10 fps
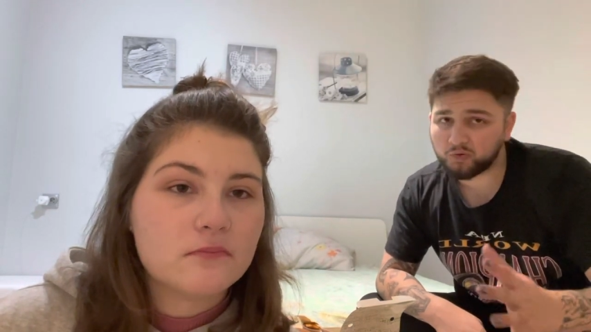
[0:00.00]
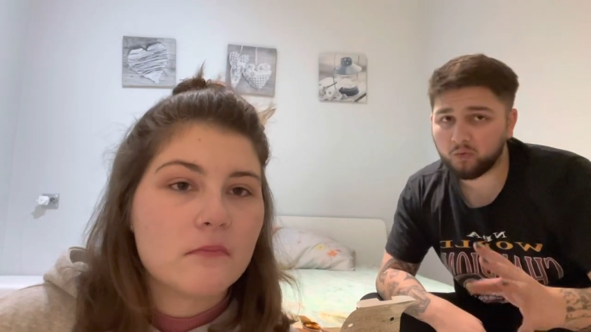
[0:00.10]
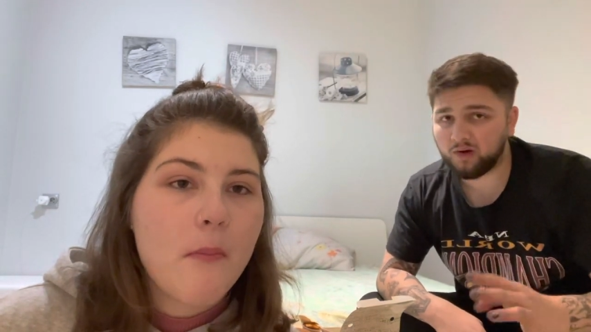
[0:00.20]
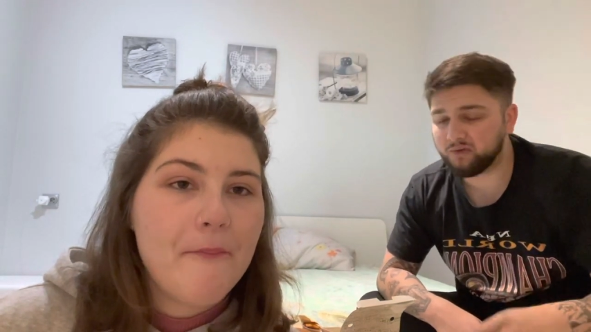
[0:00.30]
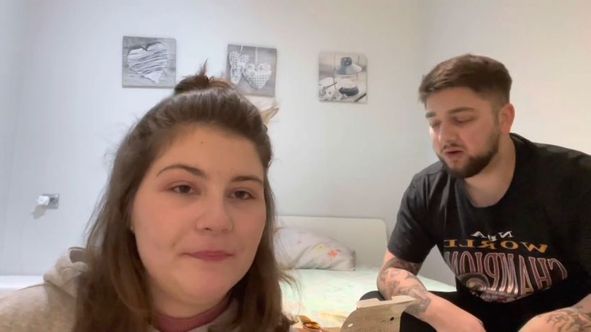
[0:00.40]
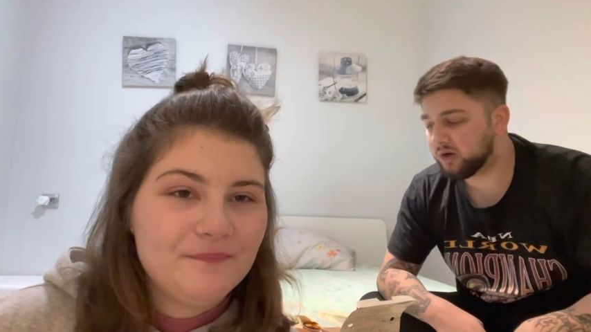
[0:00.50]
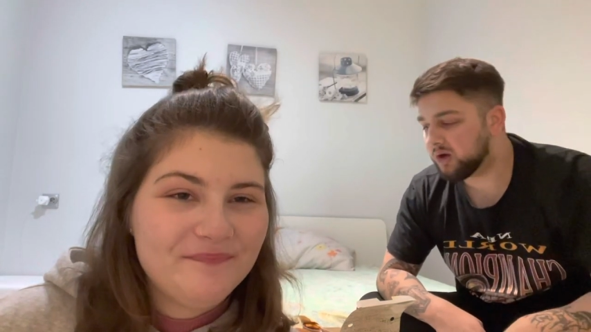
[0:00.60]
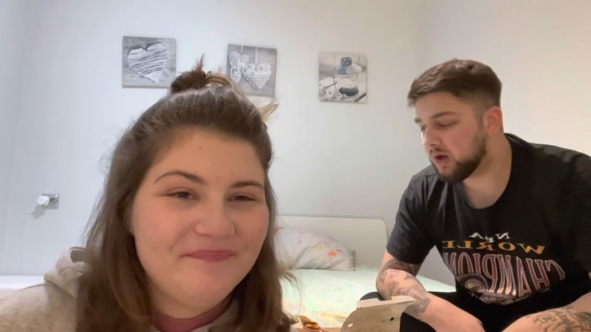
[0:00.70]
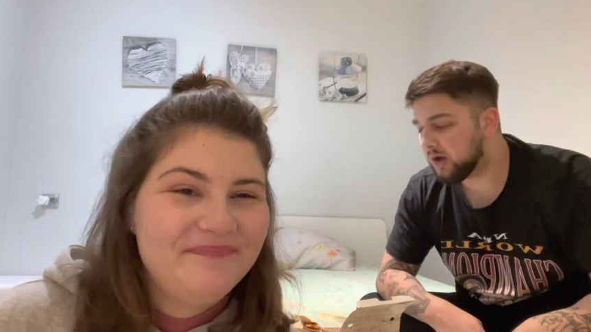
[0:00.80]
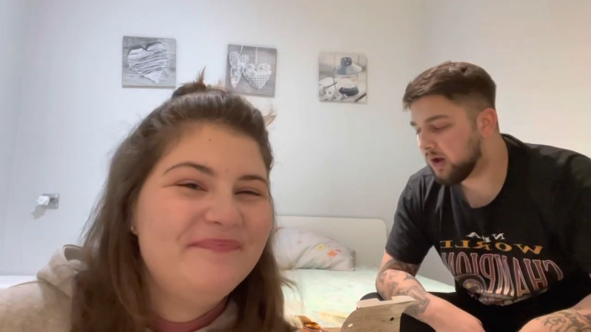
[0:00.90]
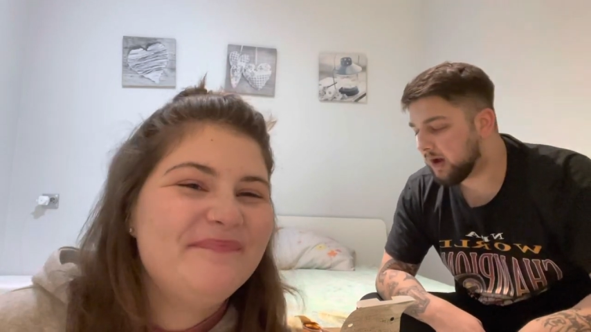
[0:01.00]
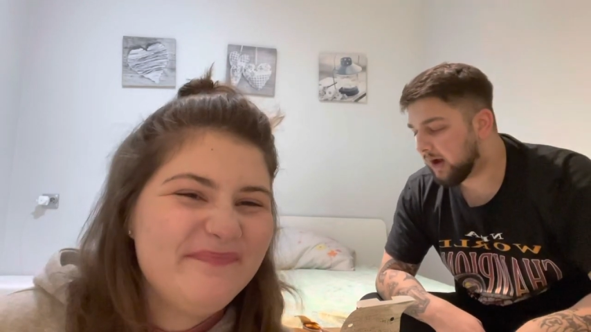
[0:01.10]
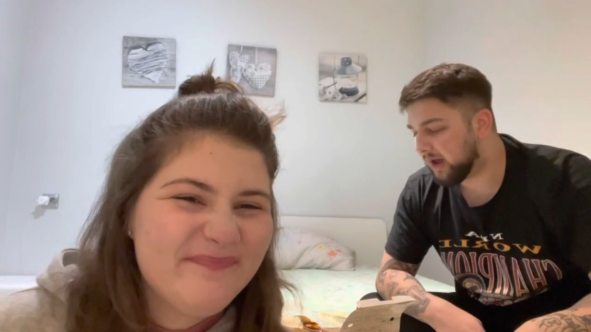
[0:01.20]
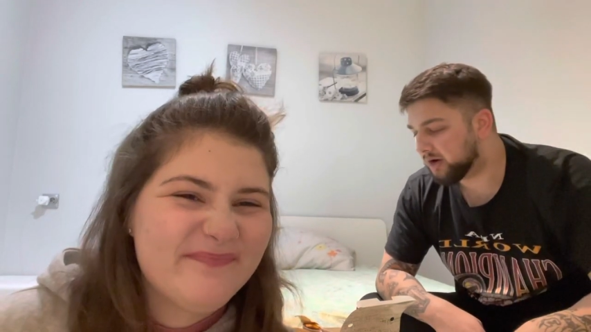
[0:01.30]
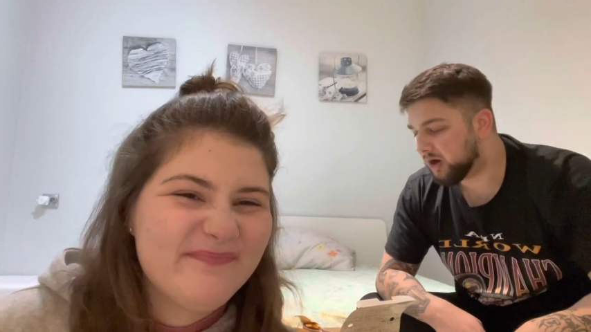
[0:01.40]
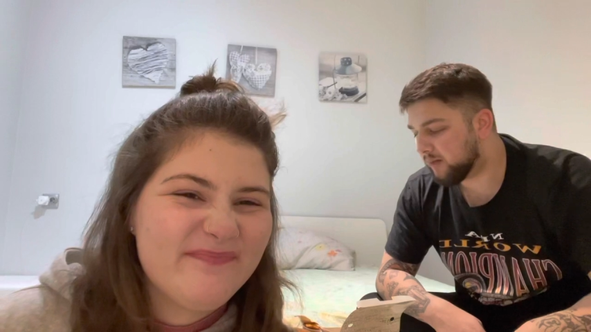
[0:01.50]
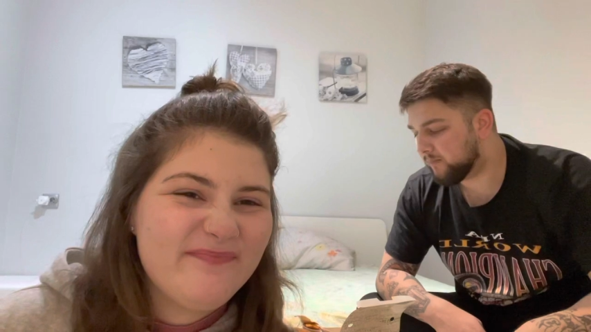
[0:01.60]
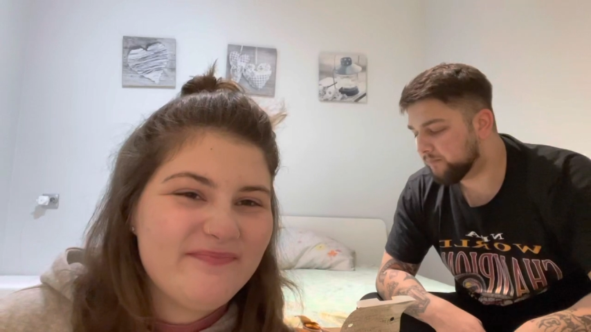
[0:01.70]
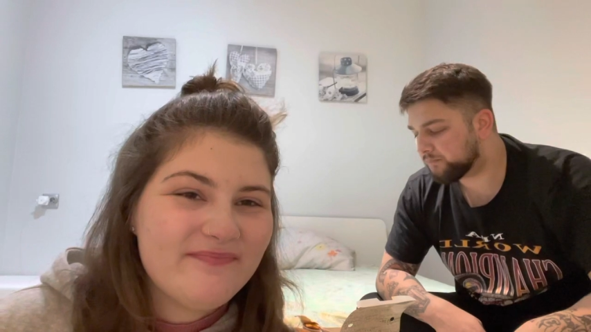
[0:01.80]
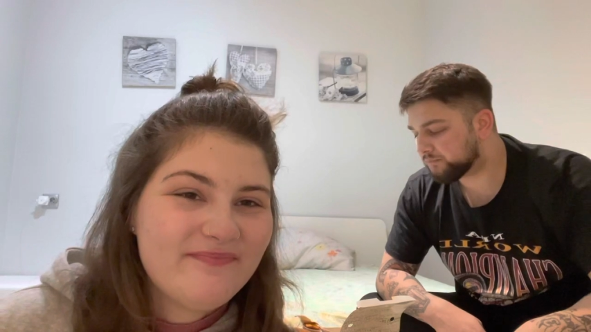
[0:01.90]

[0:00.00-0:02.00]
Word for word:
Speaker 1: all right food and um